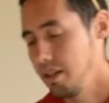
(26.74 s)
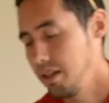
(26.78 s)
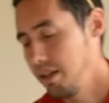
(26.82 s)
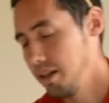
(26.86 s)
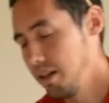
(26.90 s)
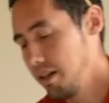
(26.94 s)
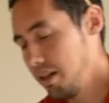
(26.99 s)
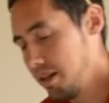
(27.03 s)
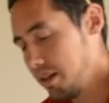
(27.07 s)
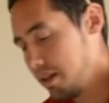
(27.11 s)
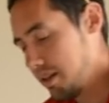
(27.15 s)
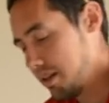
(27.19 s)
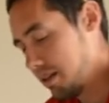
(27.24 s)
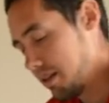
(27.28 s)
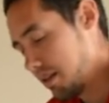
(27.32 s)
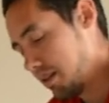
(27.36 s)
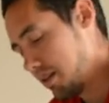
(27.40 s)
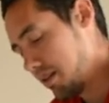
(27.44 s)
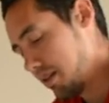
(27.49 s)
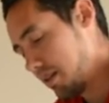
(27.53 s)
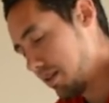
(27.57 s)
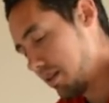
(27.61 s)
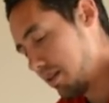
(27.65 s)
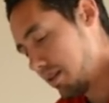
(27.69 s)
gun.
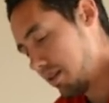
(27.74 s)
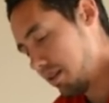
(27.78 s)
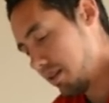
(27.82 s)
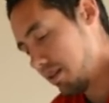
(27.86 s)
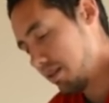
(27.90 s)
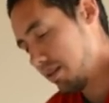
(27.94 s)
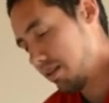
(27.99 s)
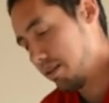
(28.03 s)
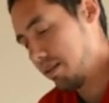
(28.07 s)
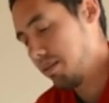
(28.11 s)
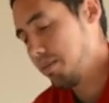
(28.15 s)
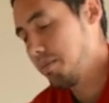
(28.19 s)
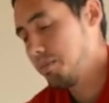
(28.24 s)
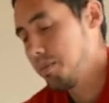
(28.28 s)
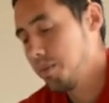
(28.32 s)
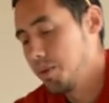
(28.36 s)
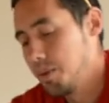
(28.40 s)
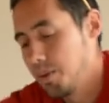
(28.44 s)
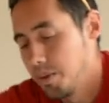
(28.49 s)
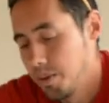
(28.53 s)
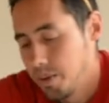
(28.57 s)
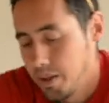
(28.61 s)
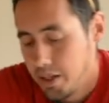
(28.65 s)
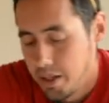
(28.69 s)

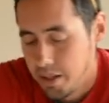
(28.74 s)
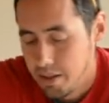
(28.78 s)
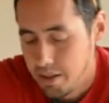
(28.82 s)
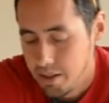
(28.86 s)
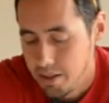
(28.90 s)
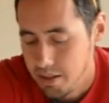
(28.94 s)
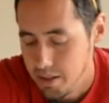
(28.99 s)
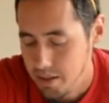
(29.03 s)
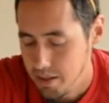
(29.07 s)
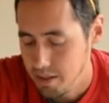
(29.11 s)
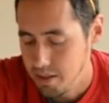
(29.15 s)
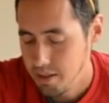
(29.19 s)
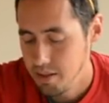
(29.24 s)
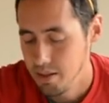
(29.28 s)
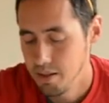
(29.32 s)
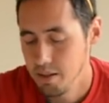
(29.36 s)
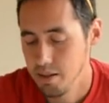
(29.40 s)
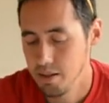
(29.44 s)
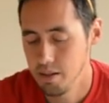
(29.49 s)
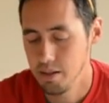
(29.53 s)
We'll get this